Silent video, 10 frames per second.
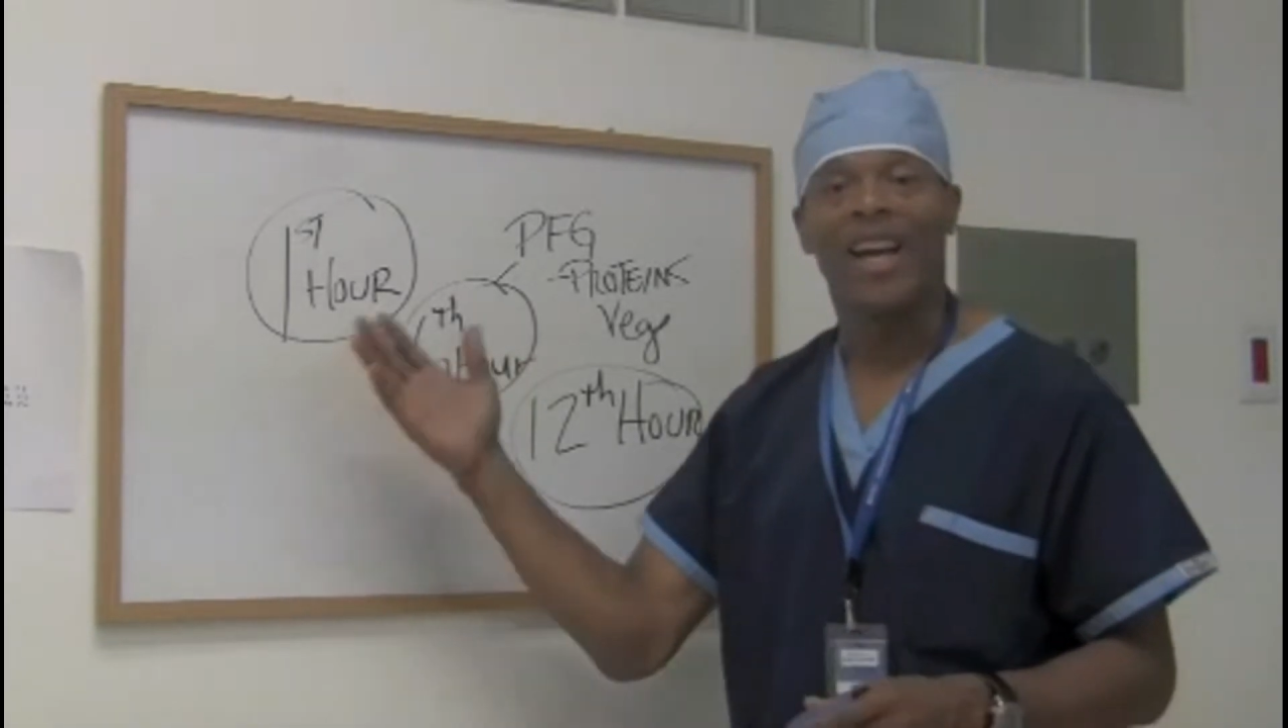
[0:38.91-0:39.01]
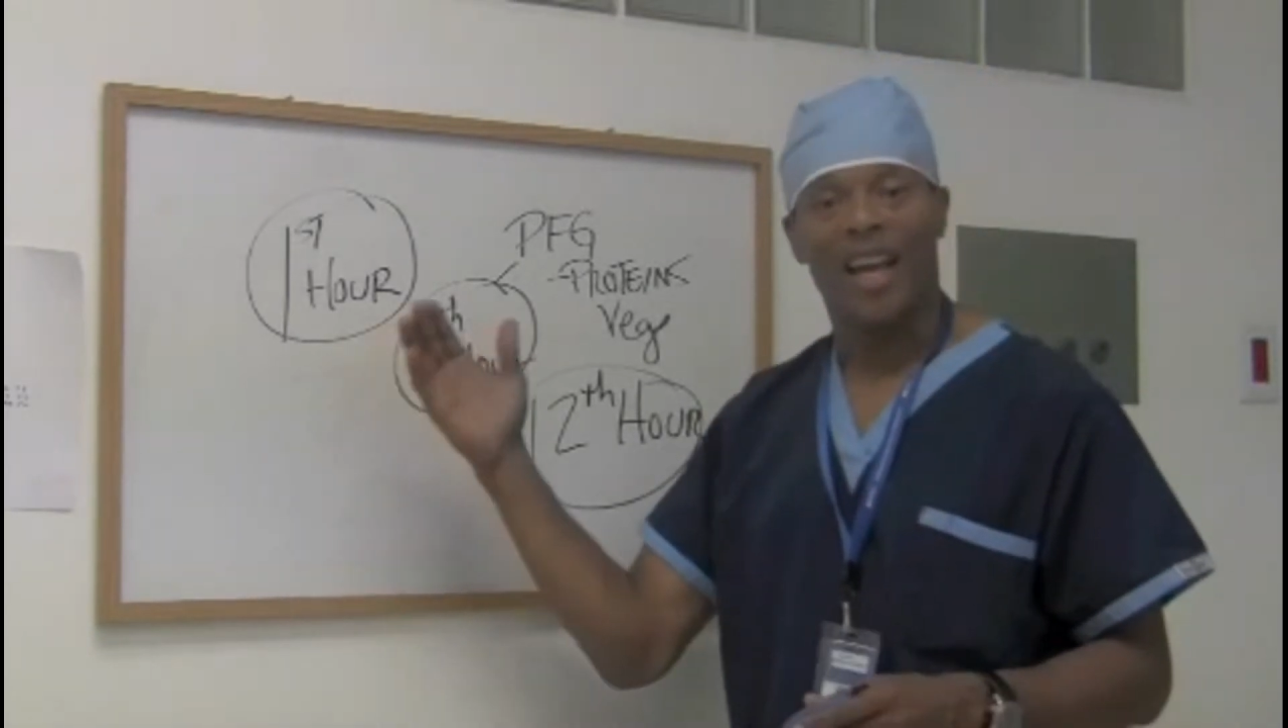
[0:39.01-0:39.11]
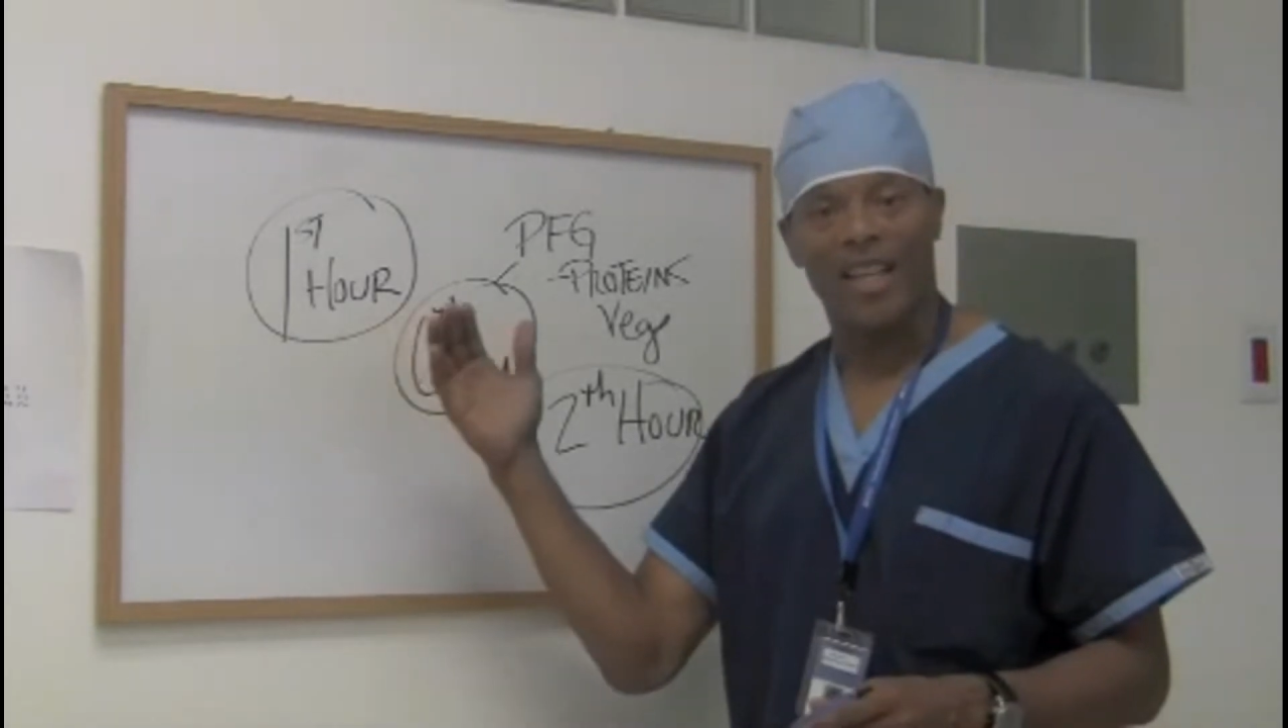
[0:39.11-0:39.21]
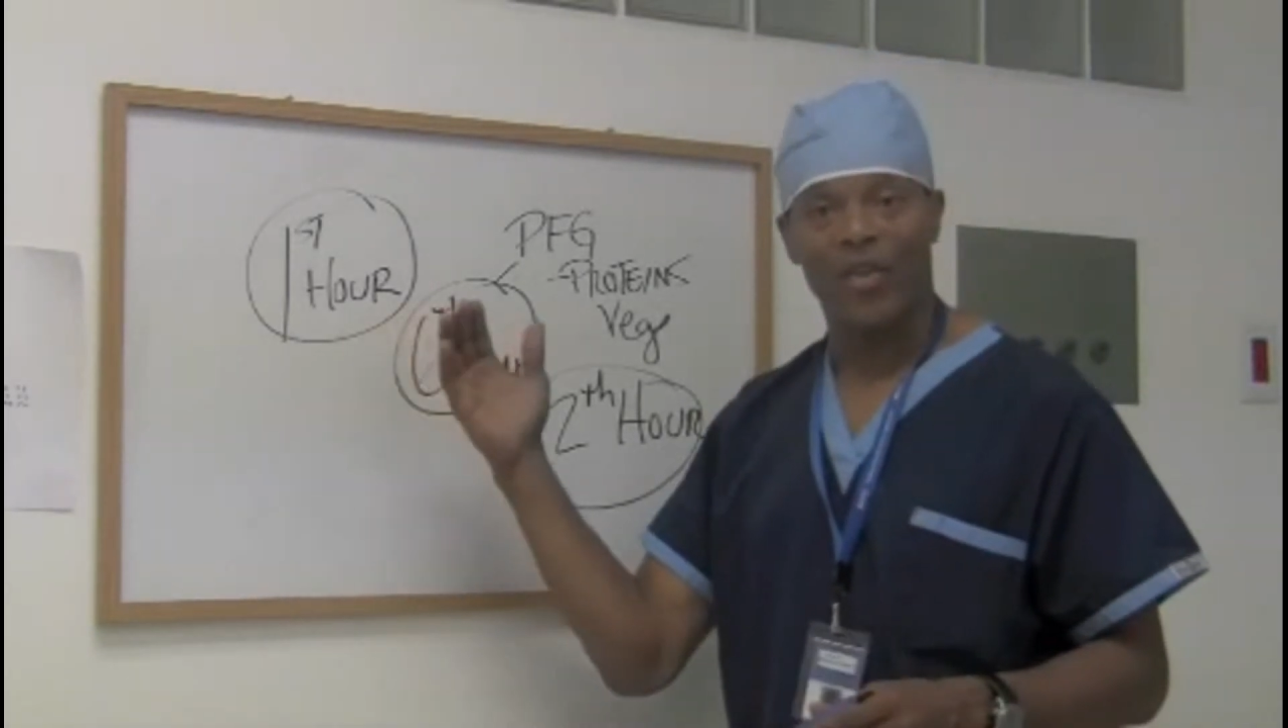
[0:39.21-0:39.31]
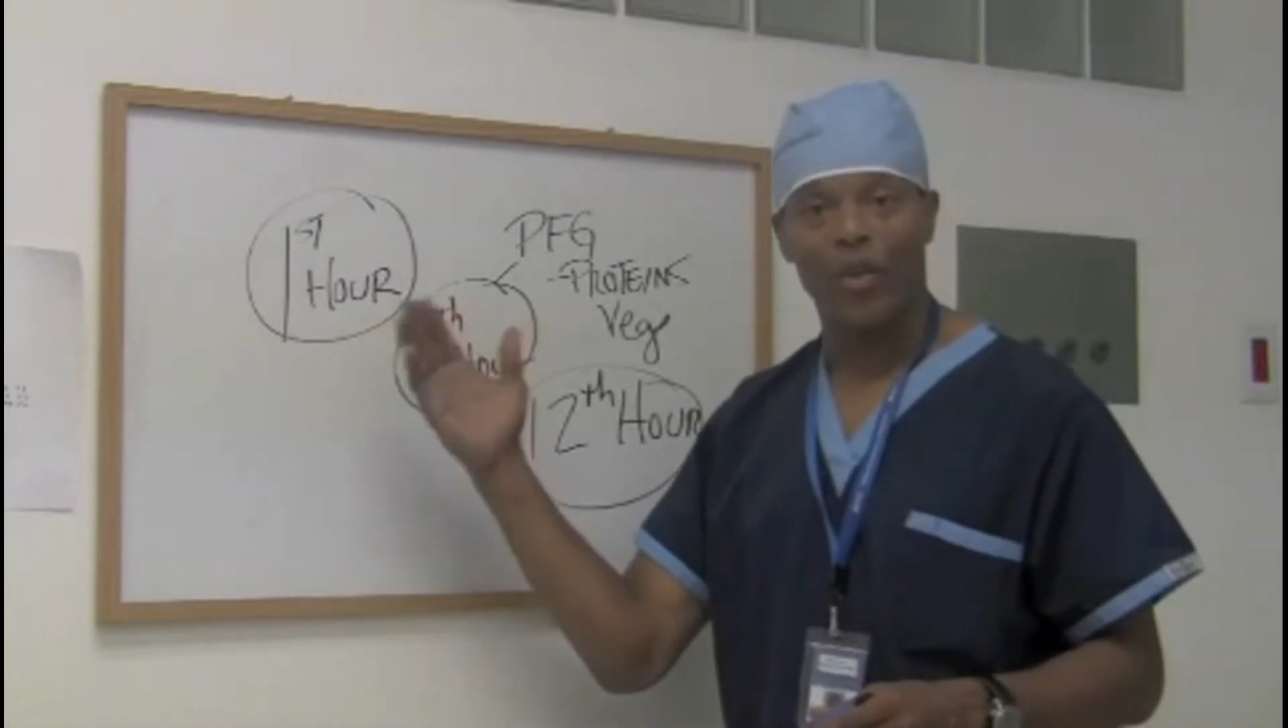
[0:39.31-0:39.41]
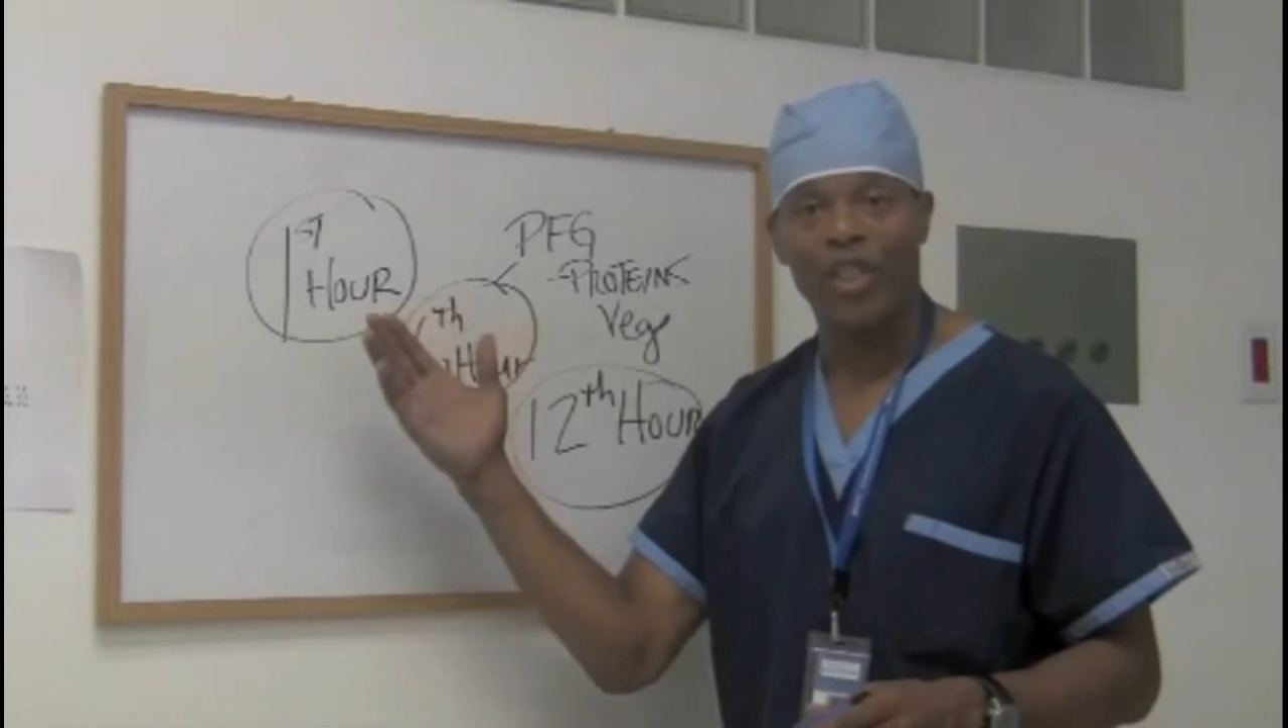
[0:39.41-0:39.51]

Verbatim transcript: as we